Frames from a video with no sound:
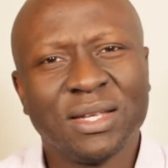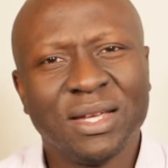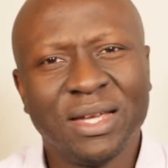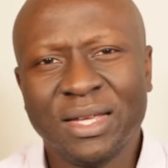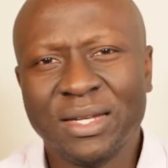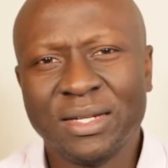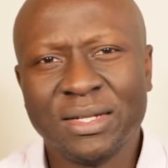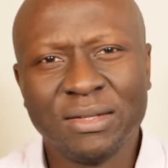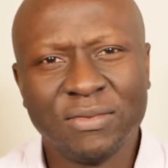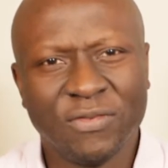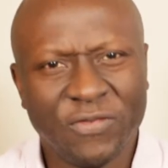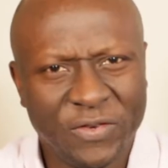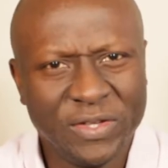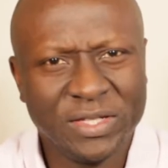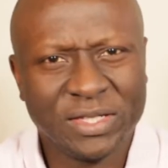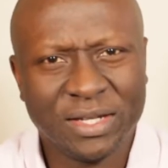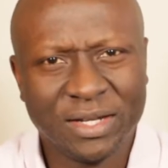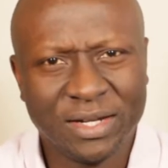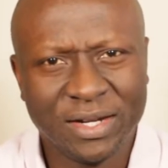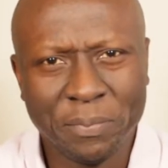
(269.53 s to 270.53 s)
and
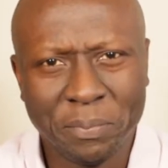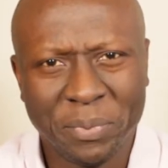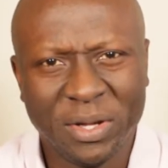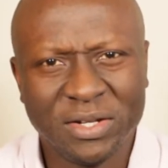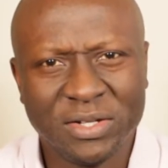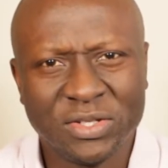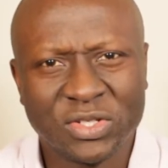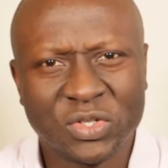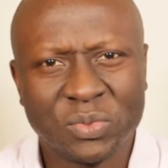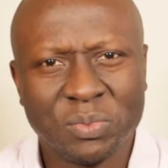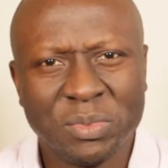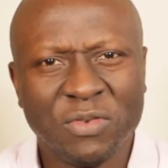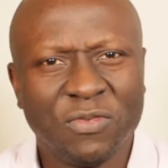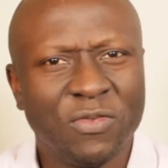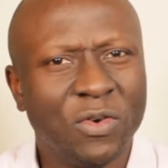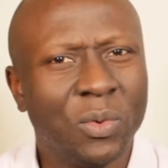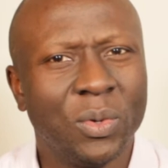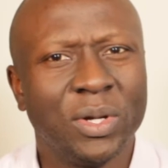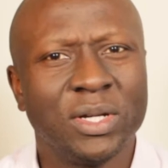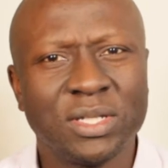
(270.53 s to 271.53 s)
physically punished me
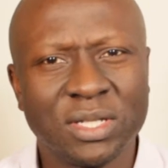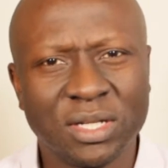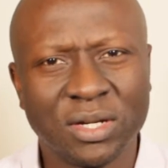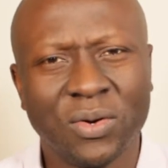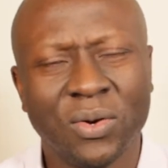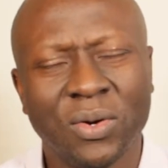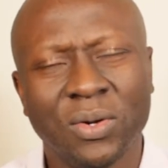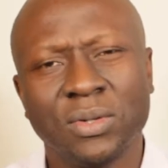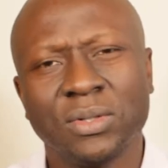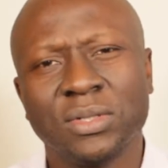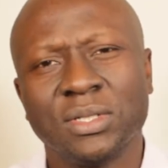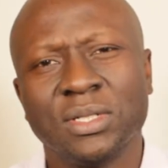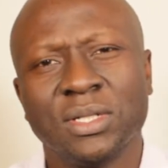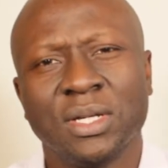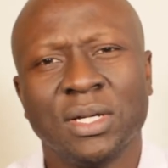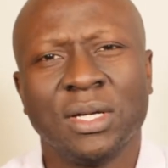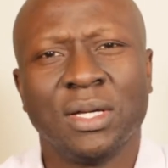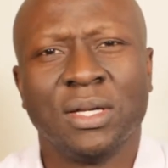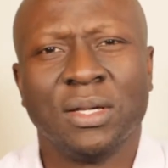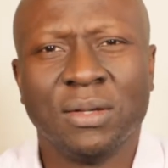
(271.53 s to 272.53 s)
for what he called
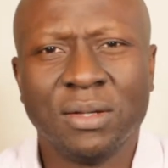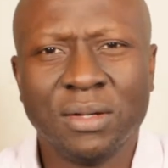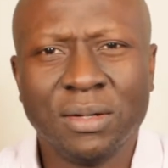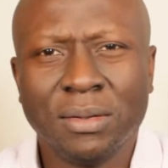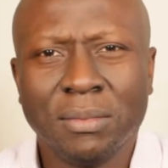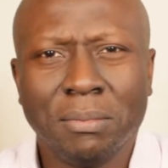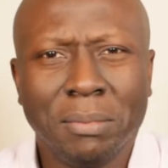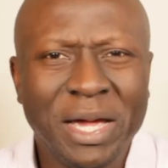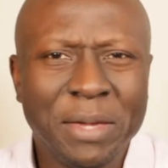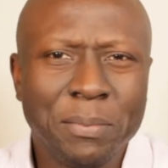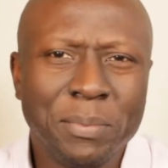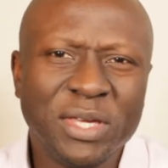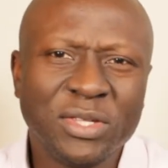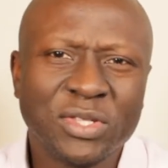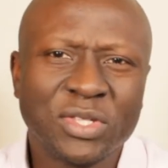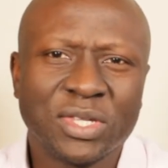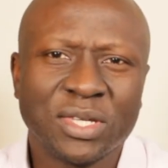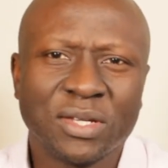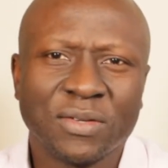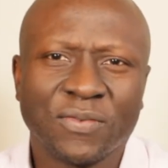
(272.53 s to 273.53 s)
my
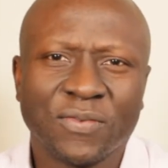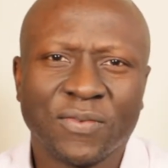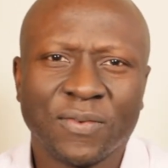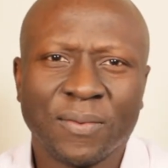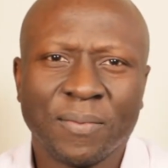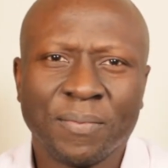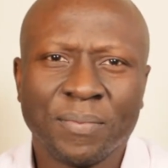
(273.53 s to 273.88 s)
mischief.